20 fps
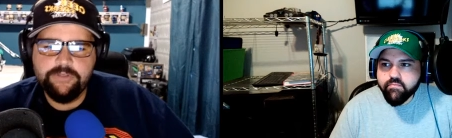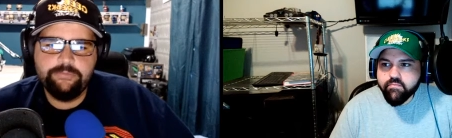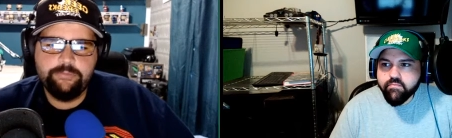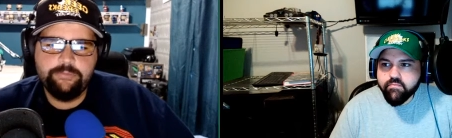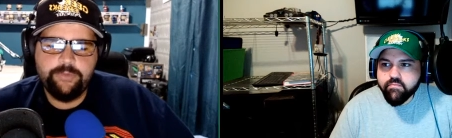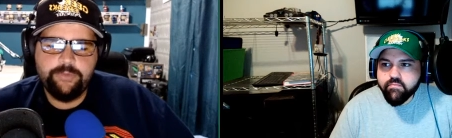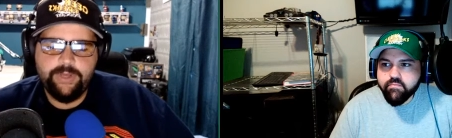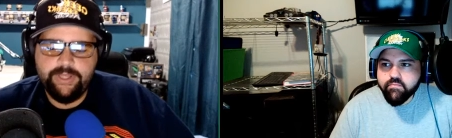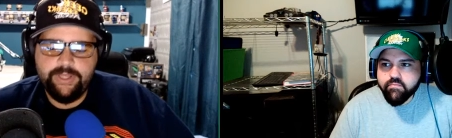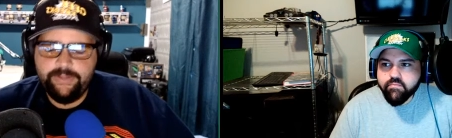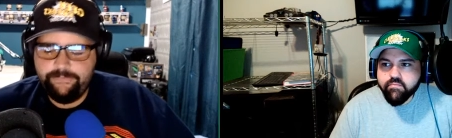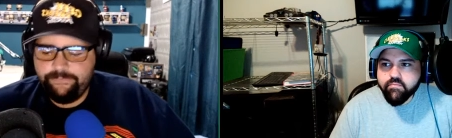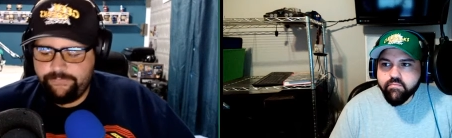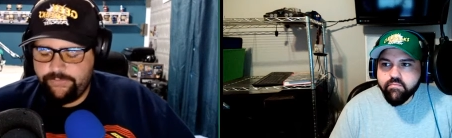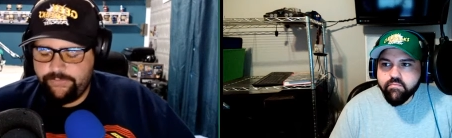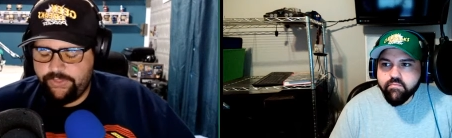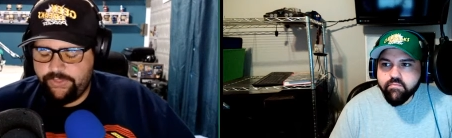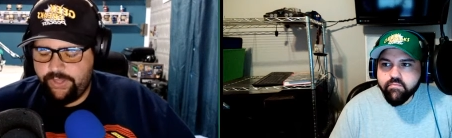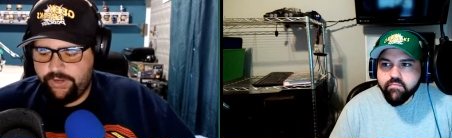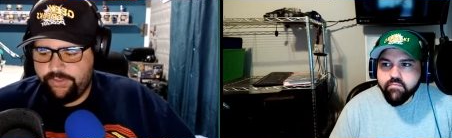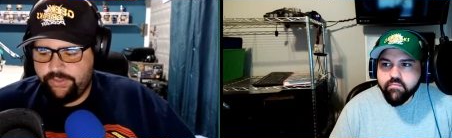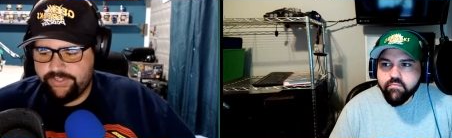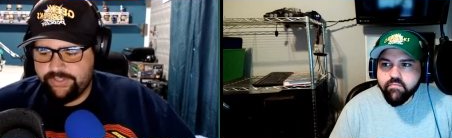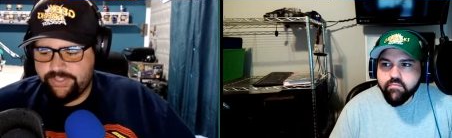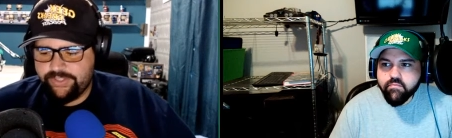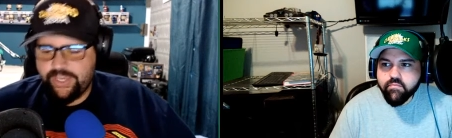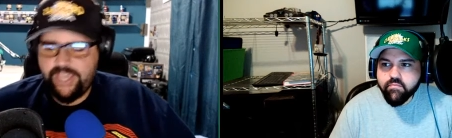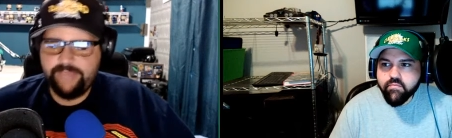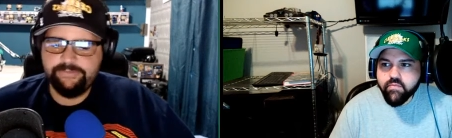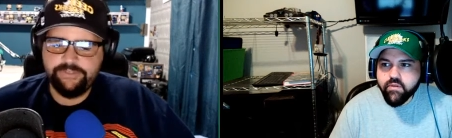Speaker 1: But there are these
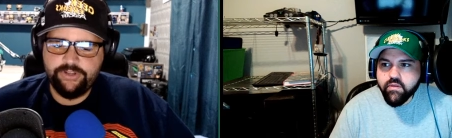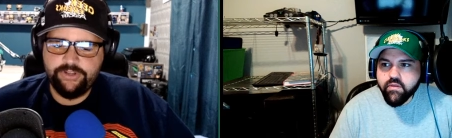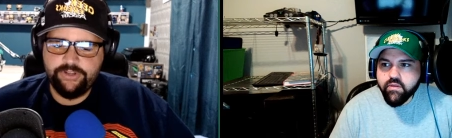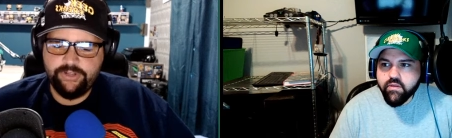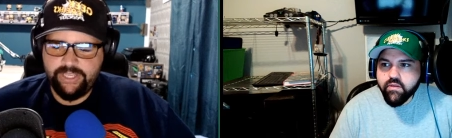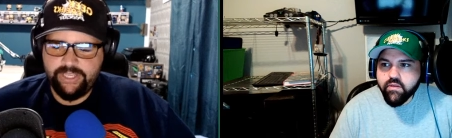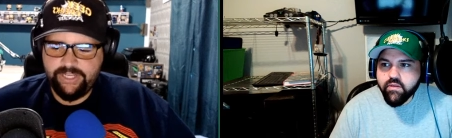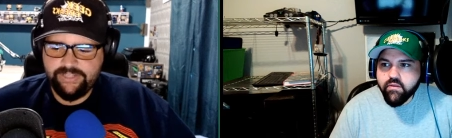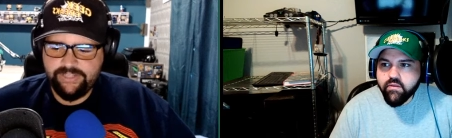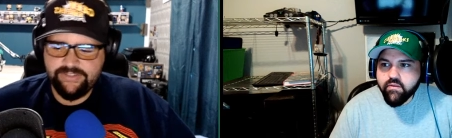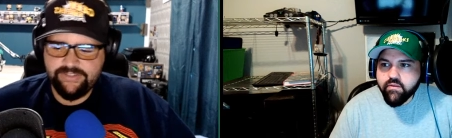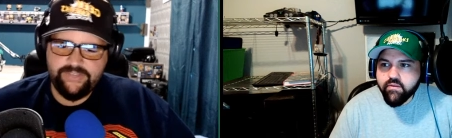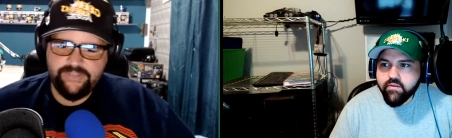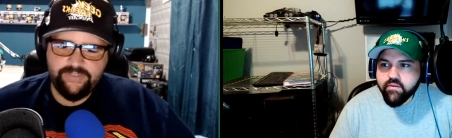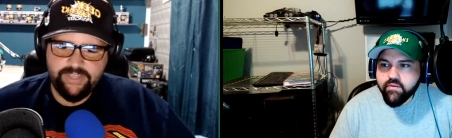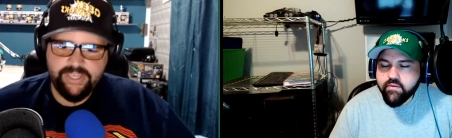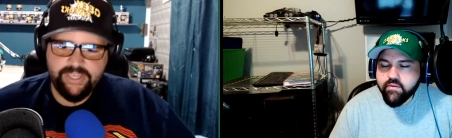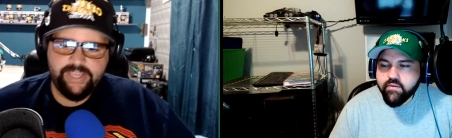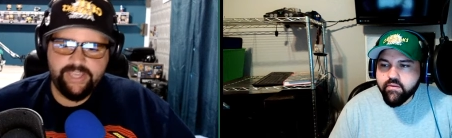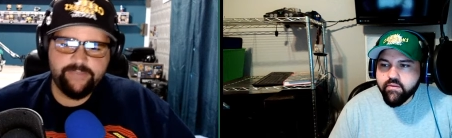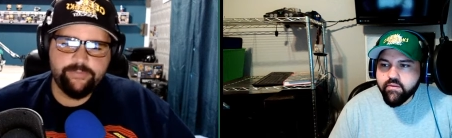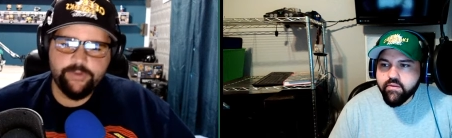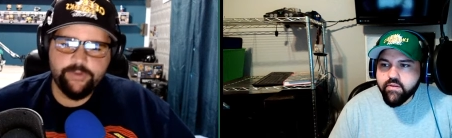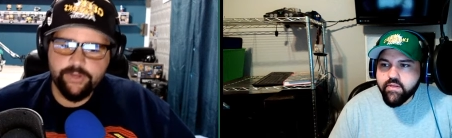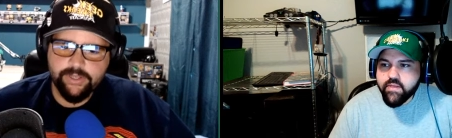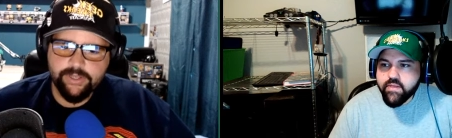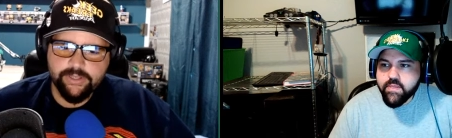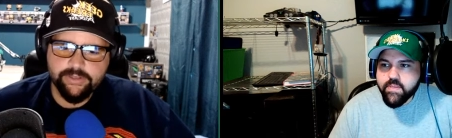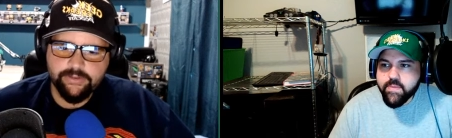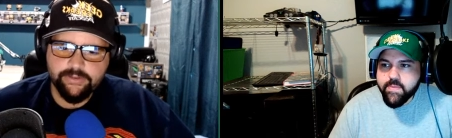games that are like in a Stephen King book
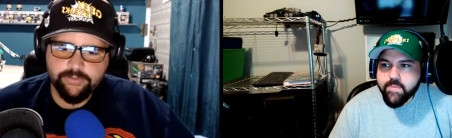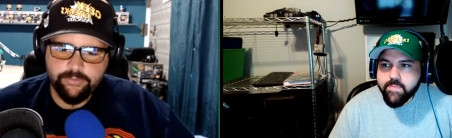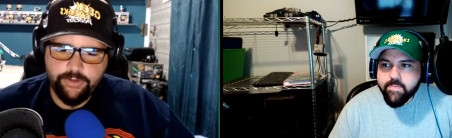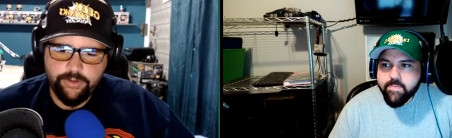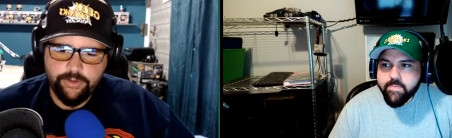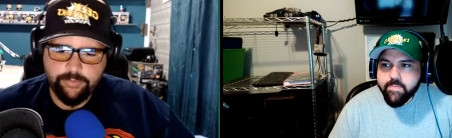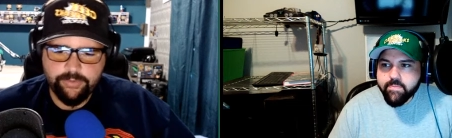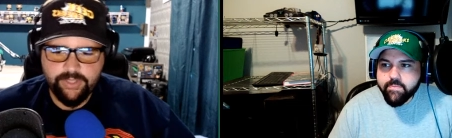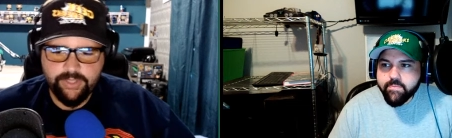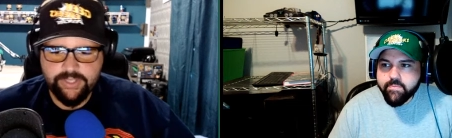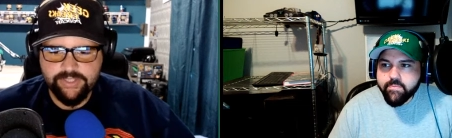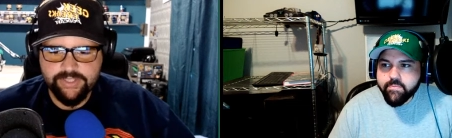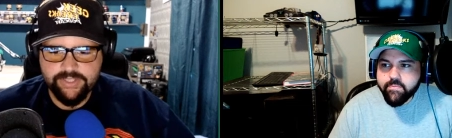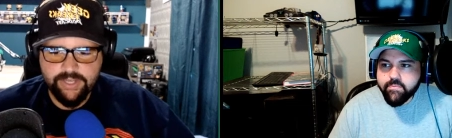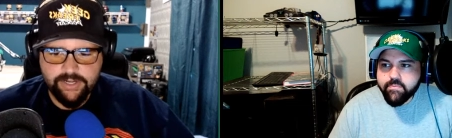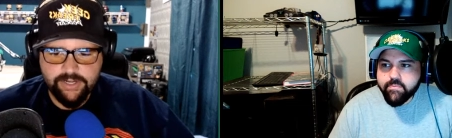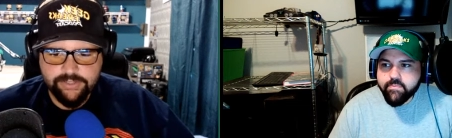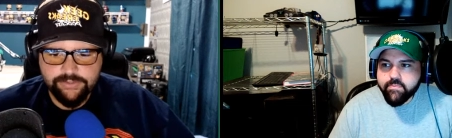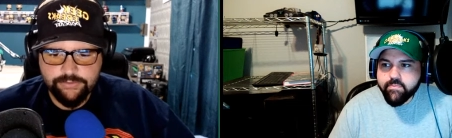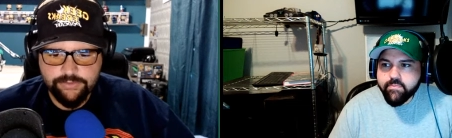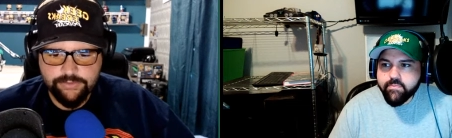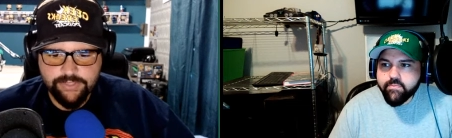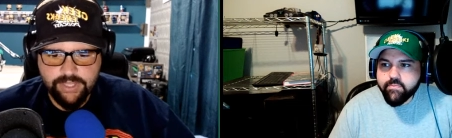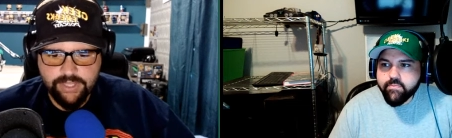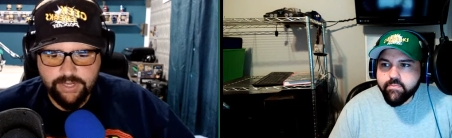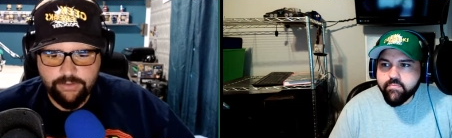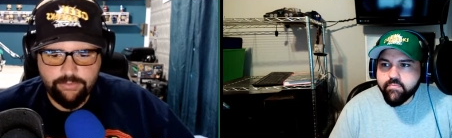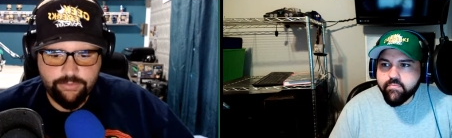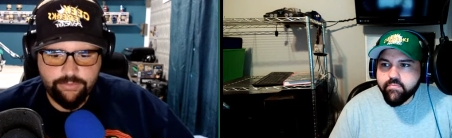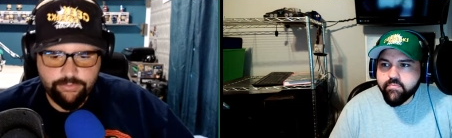where you're playing this character who's kind of going
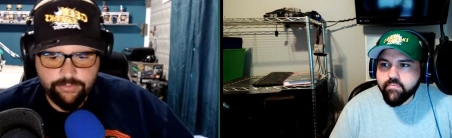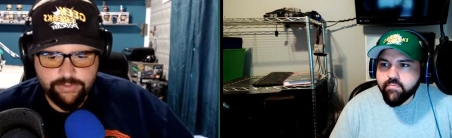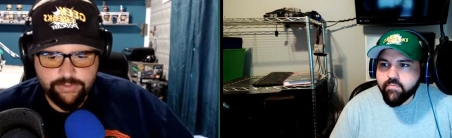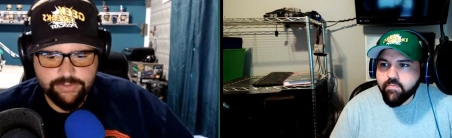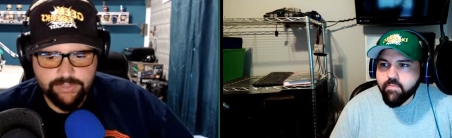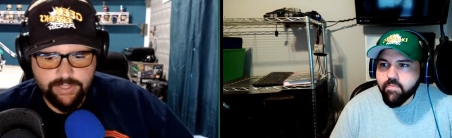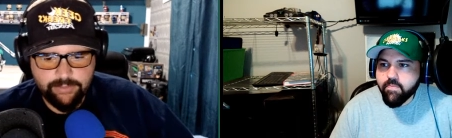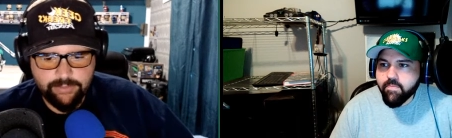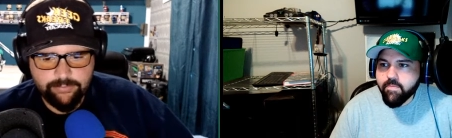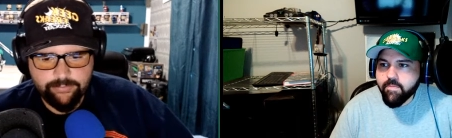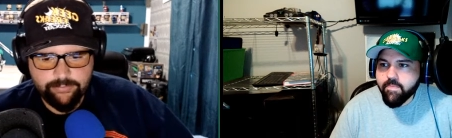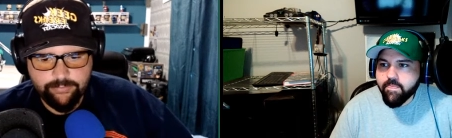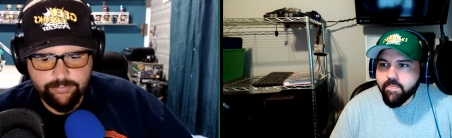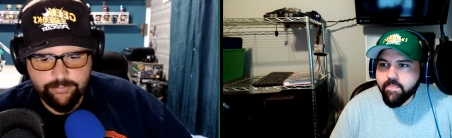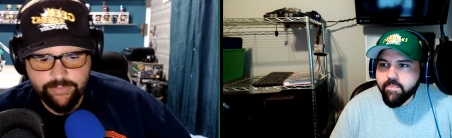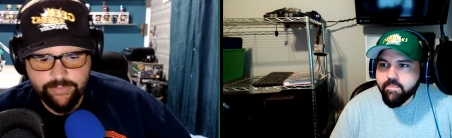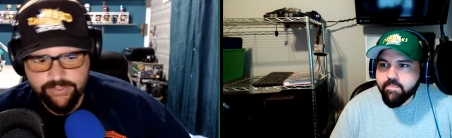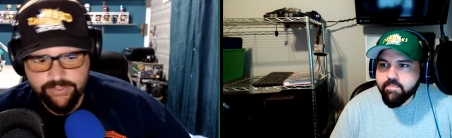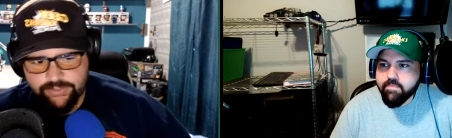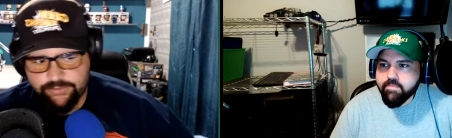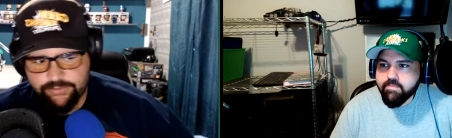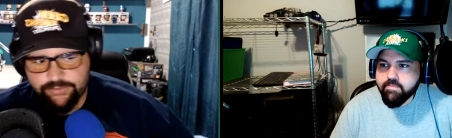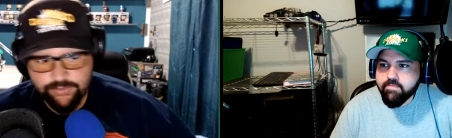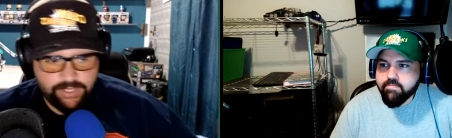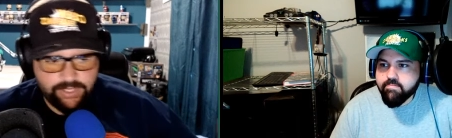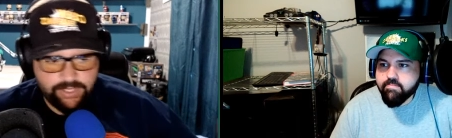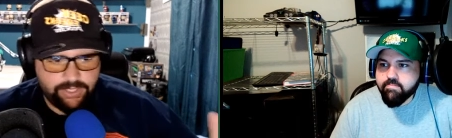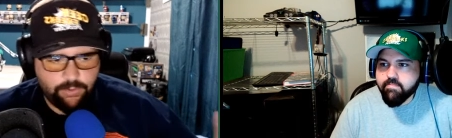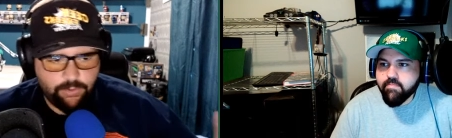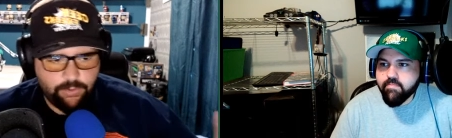through this like mystery
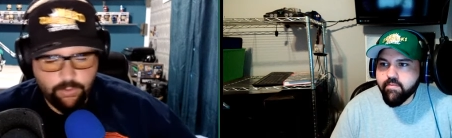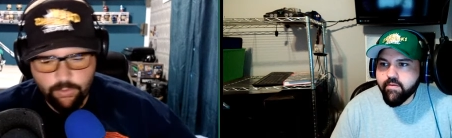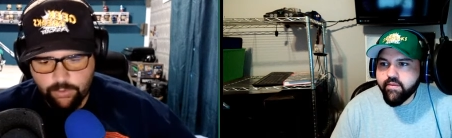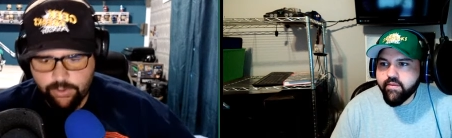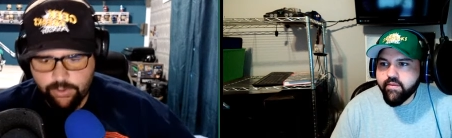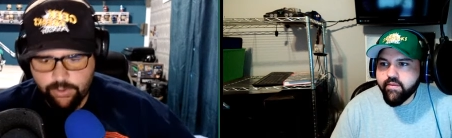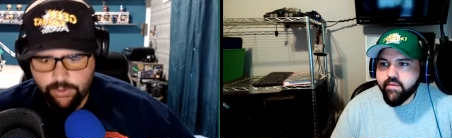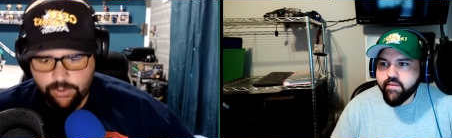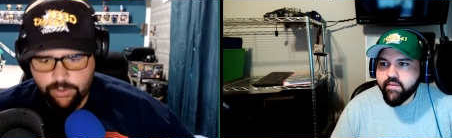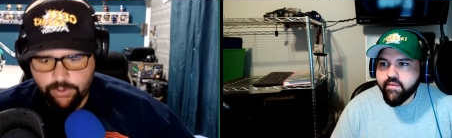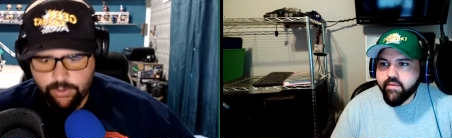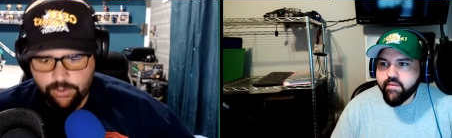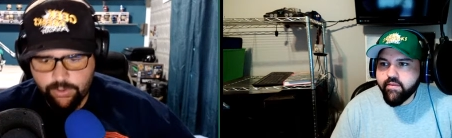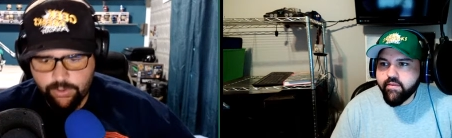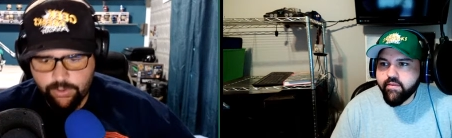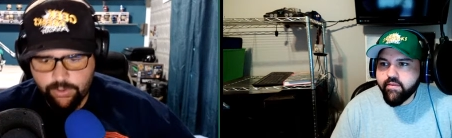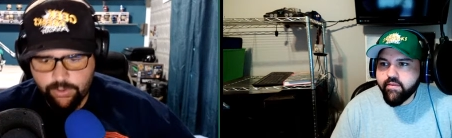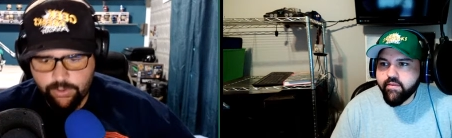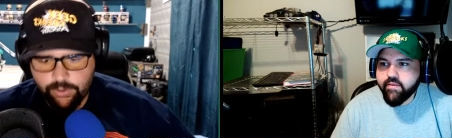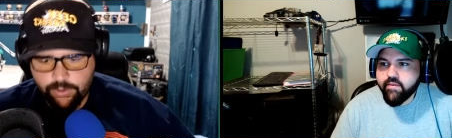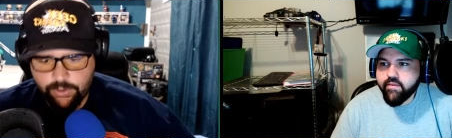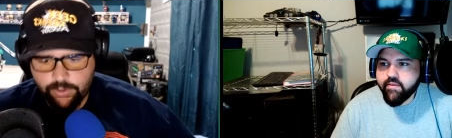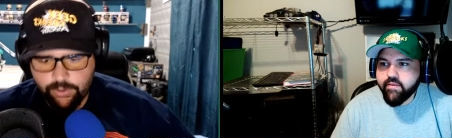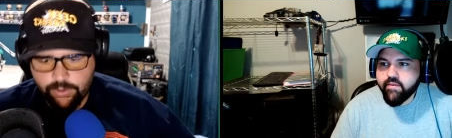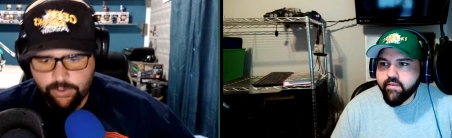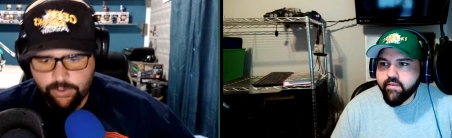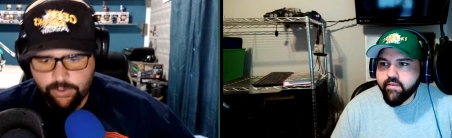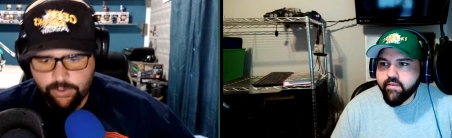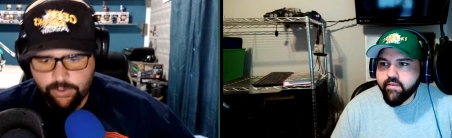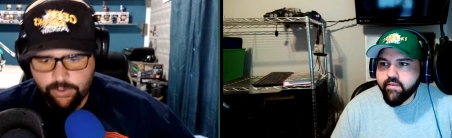horror game, uh,